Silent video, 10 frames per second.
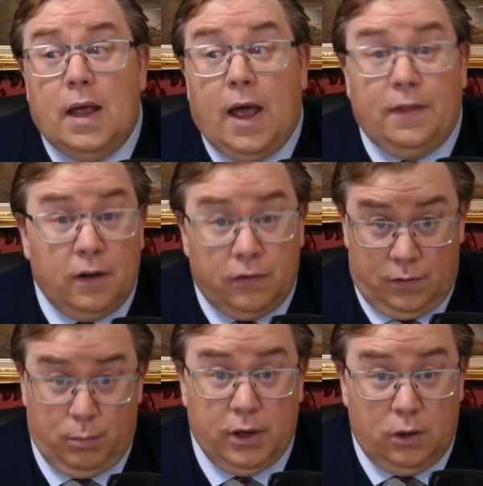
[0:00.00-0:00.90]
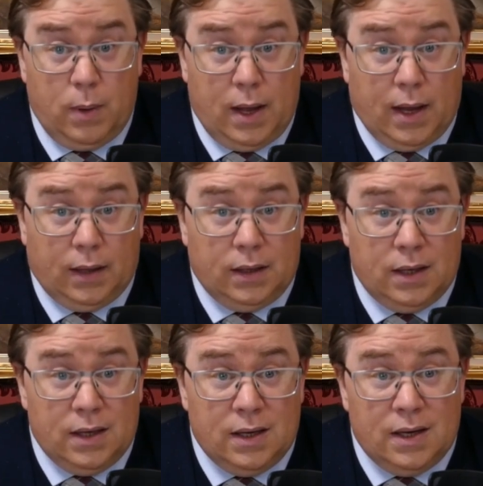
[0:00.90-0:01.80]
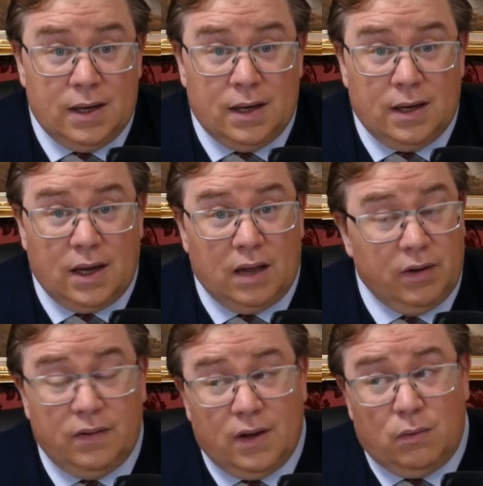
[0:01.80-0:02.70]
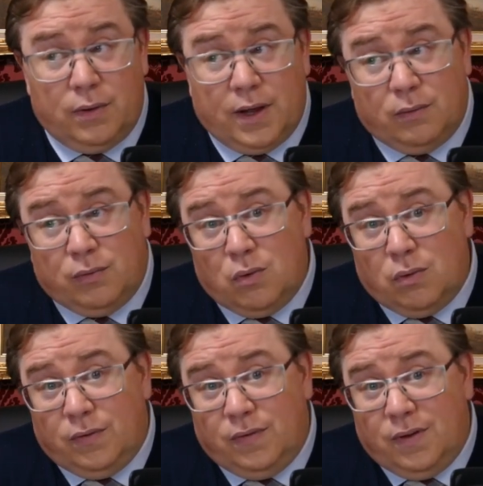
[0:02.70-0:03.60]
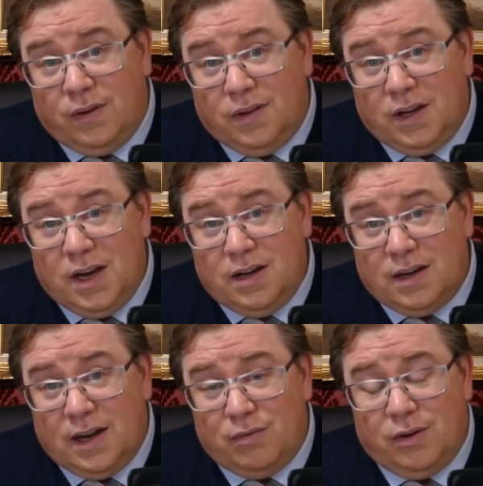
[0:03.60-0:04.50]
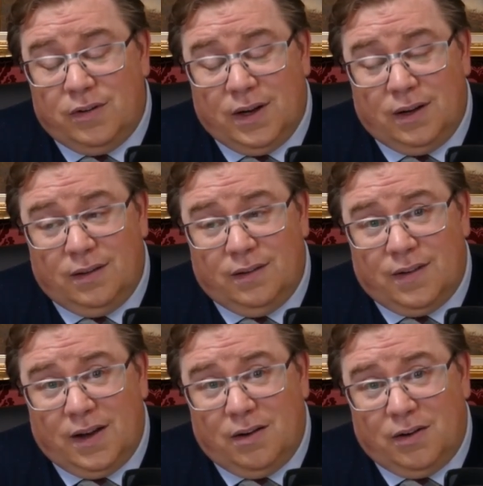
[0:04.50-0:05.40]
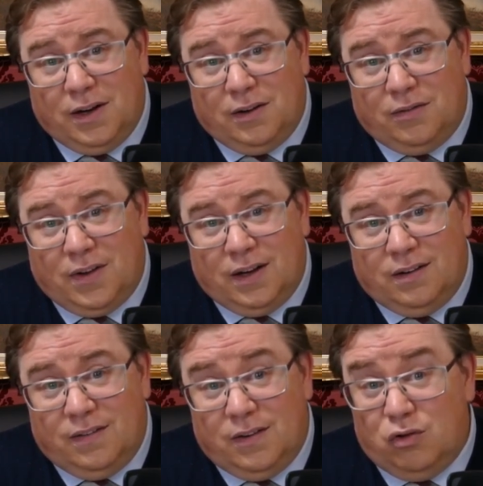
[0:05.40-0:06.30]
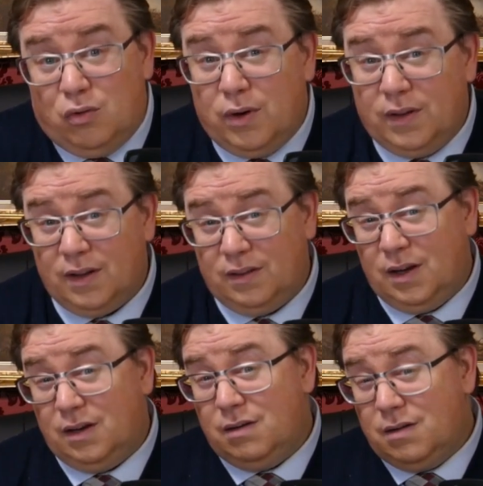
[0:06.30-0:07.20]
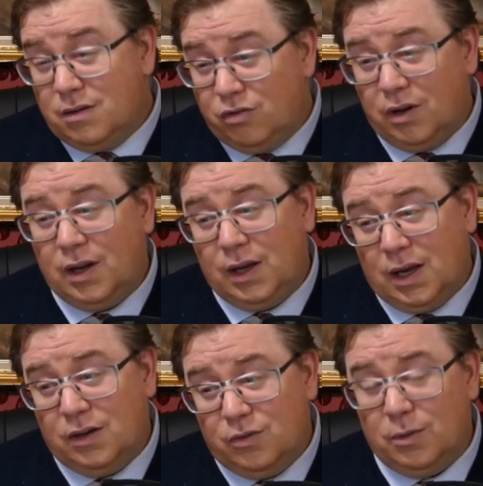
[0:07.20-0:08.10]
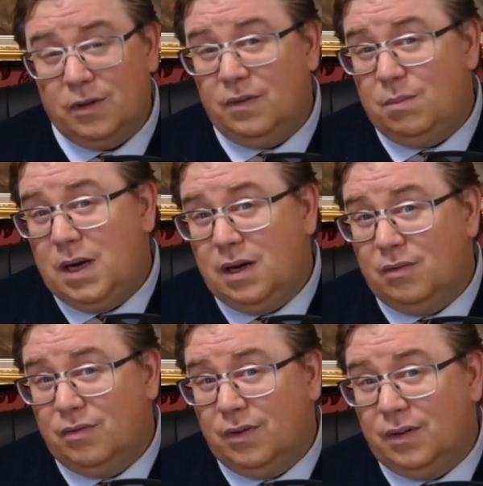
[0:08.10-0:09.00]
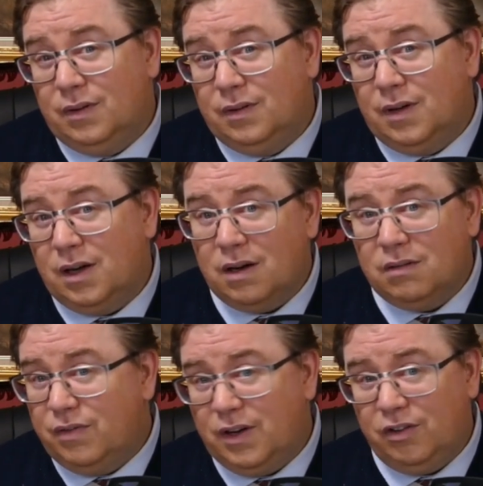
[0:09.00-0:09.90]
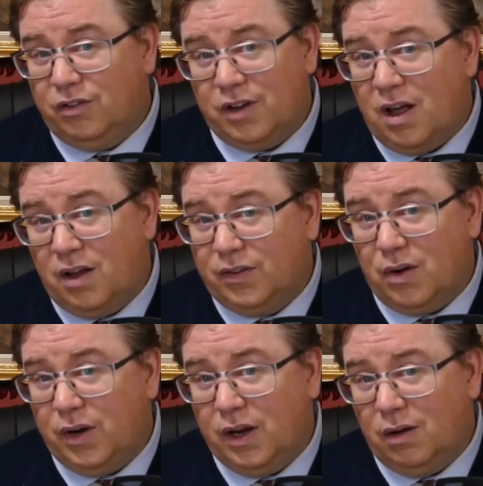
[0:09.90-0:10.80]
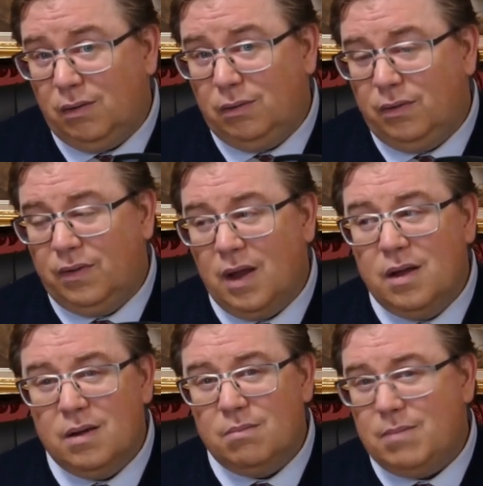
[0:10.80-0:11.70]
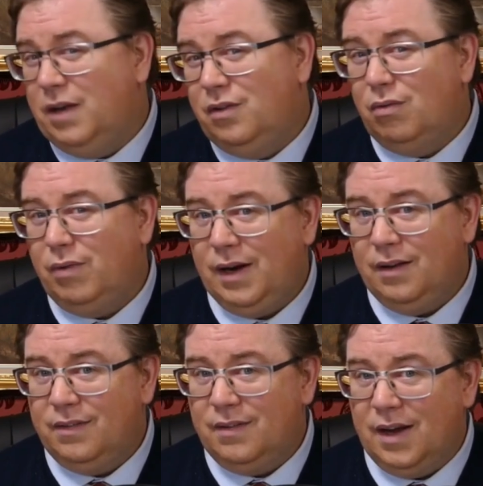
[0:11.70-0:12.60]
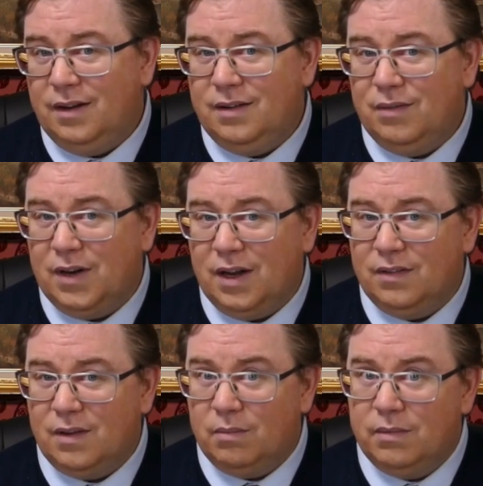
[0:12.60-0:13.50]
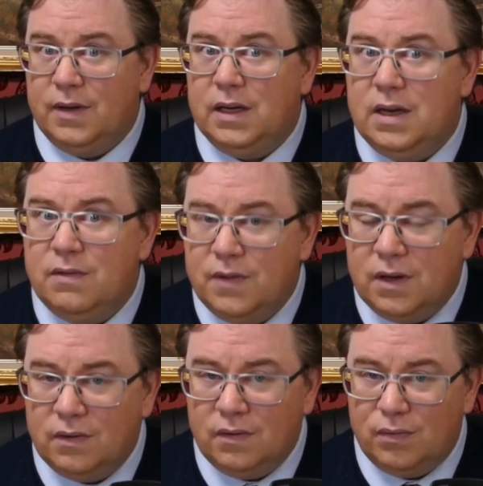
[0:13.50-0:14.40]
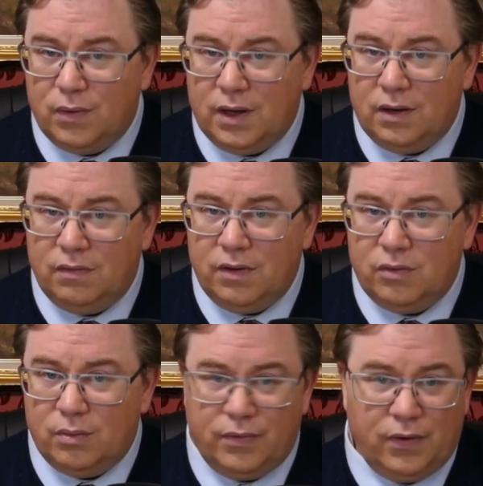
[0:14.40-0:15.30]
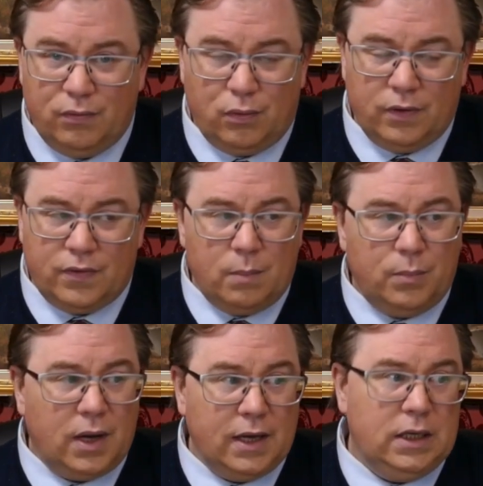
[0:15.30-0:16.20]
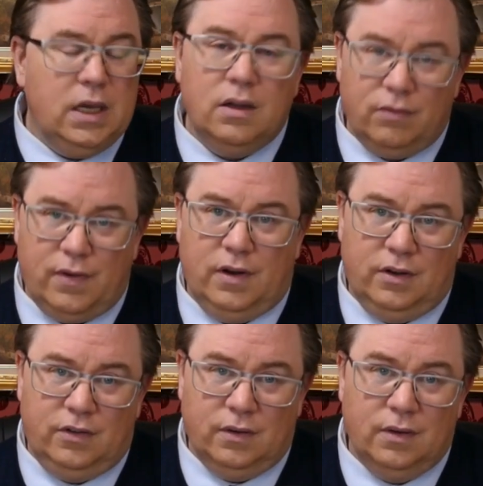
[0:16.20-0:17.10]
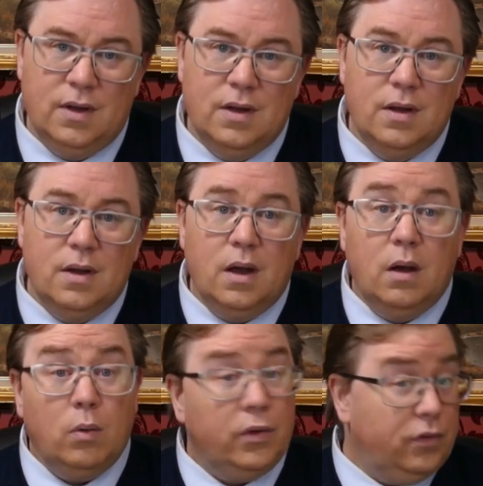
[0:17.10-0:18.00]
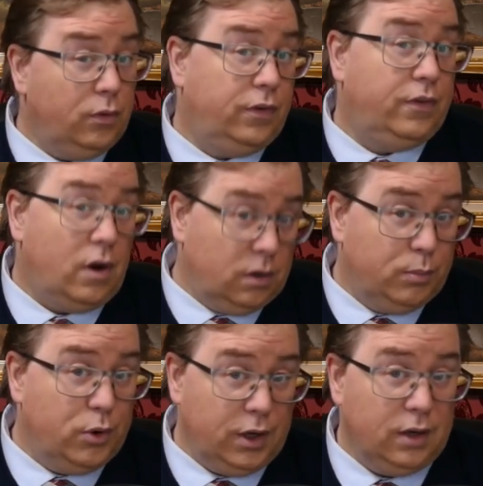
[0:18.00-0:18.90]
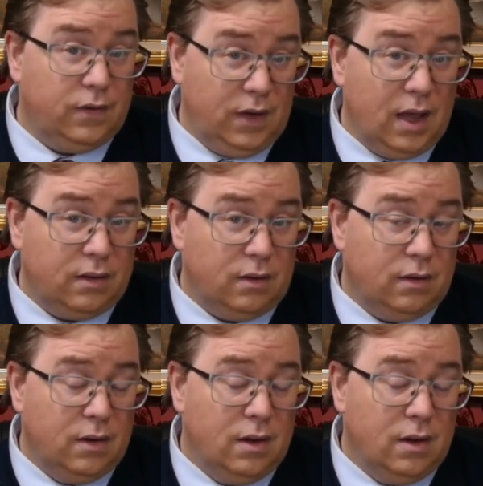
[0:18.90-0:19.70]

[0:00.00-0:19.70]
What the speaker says: And that's to bring you back. Having said all that, of course, the key to leveraging the Zeigarnik effect is ensuring that the initial engagement is meaningful. An unfinished task only holds mental real estate if it has some significance for the individual. So, for example, IKEA furniture. Once you start putting it together,